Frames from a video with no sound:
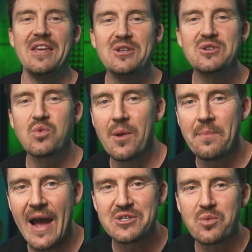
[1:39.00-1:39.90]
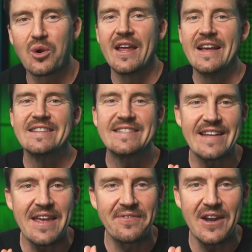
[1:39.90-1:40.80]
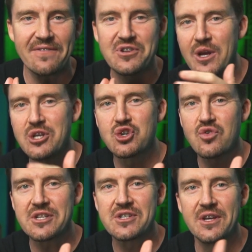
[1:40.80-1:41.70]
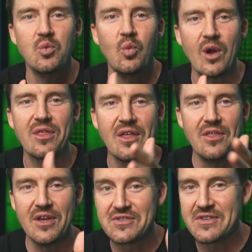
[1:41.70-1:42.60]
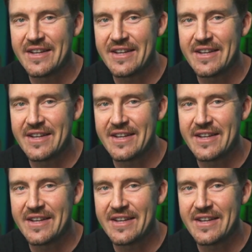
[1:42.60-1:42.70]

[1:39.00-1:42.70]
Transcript: is 1Password safe enough to entrust it with this